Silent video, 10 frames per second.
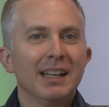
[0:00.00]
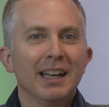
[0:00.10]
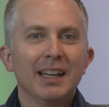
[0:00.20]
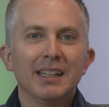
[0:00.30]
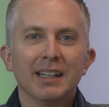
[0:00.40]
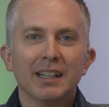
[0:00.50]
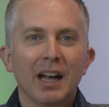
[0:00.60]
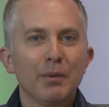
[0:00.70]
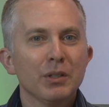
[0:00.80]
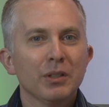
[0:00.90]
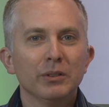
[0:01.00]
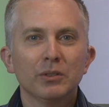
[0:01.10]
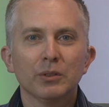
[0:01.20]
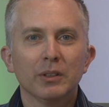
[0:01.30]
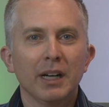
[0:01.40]
and I was so
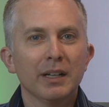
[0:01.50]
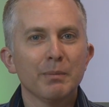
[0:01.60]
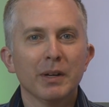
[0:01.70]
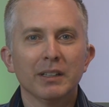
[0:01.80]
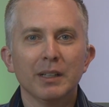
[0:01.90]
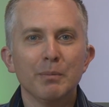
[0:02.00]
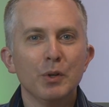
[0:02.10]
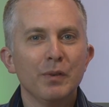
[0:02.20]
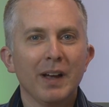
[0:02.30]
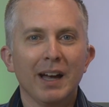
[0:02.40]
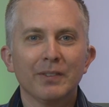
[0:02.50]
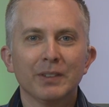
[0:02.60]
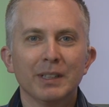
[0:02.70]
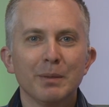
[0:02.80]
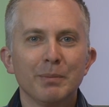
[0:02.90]
sore I could barely move after
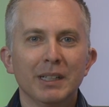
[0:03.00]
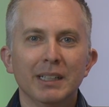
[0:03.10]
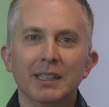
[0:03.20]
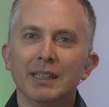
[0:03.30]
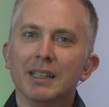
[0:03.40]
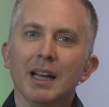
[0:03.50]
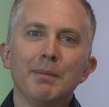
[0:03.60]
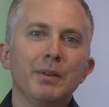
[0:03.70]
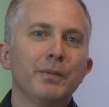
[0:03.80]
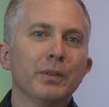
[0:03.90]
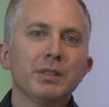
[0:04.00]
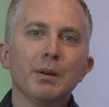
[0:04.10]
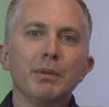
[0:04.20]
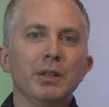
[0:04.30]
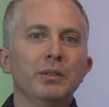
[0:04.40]
it. But I mean, for
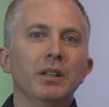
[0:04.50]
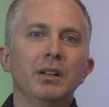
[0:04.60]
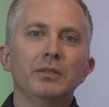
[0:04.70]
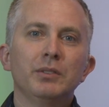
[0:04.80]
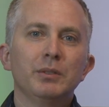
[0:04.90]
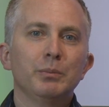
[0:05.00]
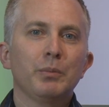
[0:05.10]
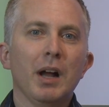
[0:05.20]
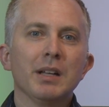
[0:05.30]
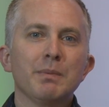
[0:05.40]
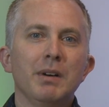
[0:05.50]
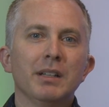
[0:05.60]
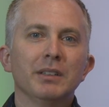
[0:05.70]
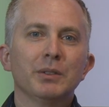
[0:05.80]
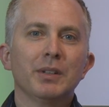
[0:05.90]
somebody who loves brass
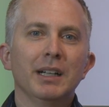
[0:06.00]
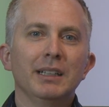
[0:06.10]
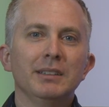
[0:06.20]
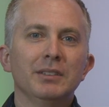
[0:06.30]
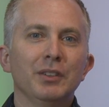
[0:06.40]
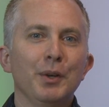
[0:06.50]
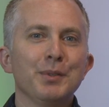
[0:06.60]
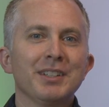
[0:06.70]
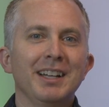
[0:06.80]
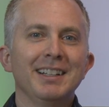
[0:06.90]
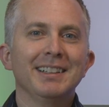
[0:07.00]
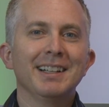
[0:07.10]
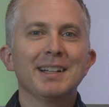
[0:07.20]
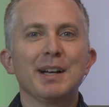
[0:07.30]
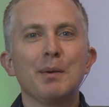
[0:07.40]
model trains, it was kind of
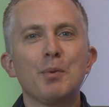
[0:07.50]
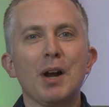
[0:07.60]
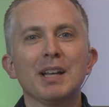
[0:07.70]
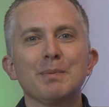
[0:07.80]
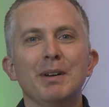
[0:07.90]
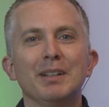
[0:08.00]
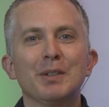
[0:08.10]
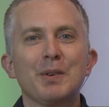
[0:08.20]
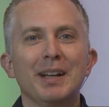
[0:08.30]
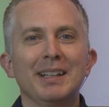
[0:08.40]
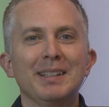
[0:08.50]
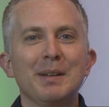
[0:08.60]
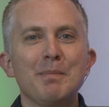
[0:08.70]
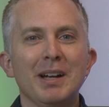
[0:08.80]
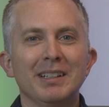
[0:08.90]
like a brass model train
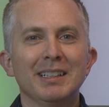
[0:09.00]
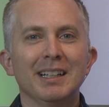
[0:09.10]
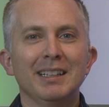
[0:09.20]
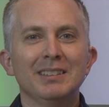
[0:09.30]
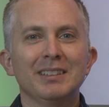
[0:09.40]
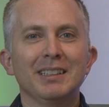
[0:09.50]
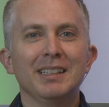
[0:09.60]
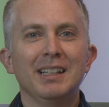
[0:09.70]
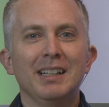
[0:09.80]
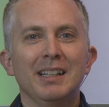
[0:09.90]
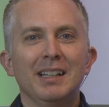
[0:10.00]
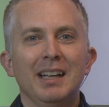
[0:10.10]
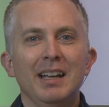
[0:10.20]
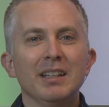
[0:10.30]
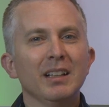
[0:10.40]
paradise. And
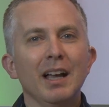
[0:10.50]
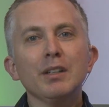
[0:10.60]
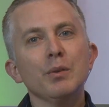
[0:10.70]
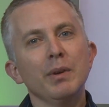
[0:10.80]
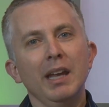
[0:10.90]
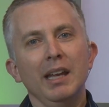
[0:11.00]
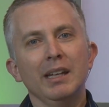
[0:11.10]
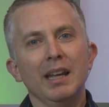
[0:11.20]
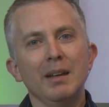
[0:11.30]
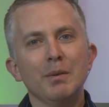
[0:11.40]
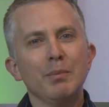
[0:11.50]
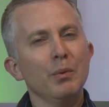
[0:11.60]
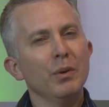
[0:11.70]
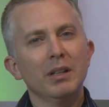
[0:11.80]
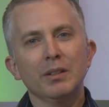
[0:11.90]
the collector, we can't name him, but
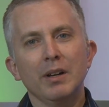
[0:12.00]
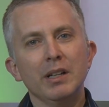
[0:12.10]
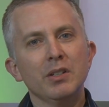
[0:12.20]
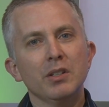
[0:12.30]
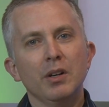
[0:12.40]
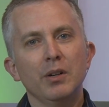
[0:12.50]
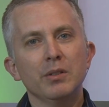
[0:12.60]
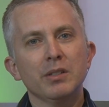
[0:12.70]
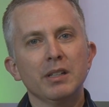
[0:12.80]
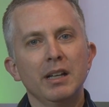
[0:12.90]
what a gracious host.